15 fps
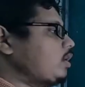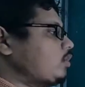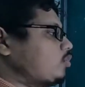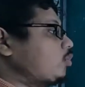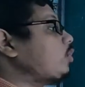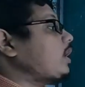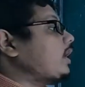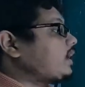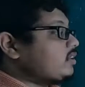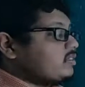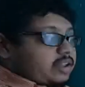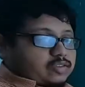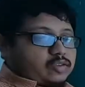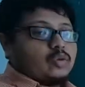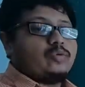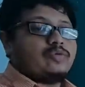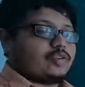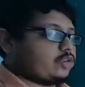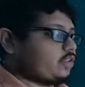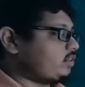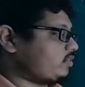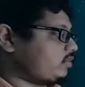So let us assume
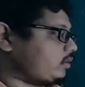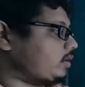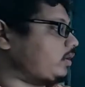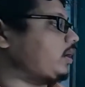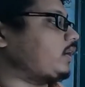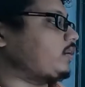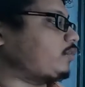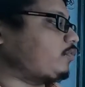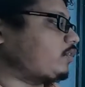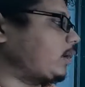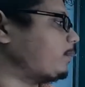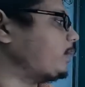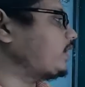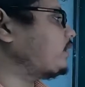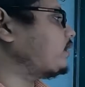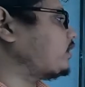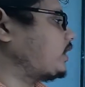for this completing the